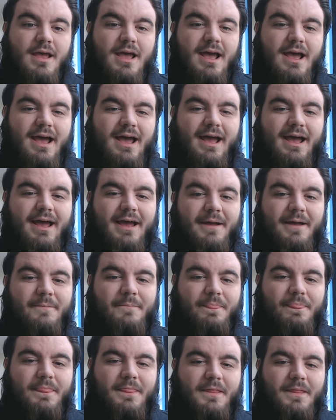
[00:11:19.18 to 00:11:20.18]

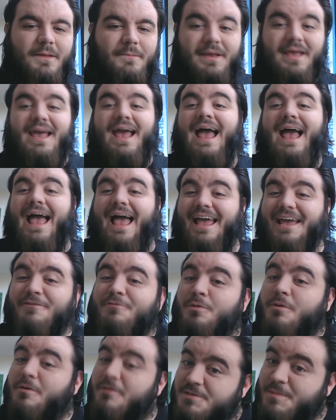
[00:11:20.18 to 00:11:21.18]
Yeah, if
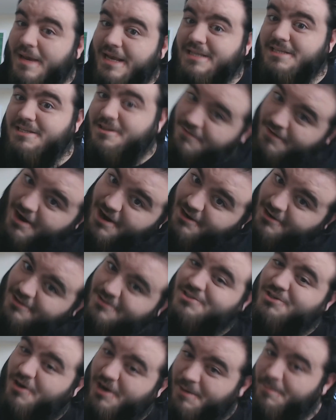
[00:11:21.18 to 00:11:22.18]
we were to make it to the final,
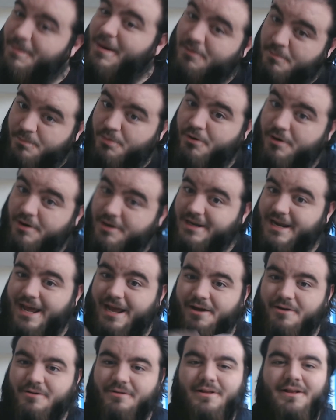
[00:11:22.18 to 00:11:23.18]
sorry, back on point
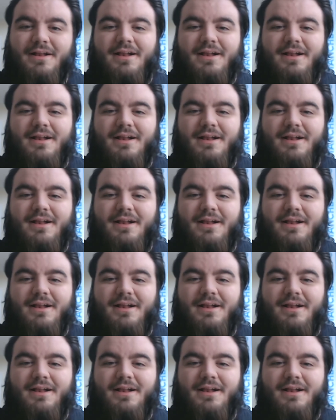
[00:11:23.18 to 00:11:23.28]
now.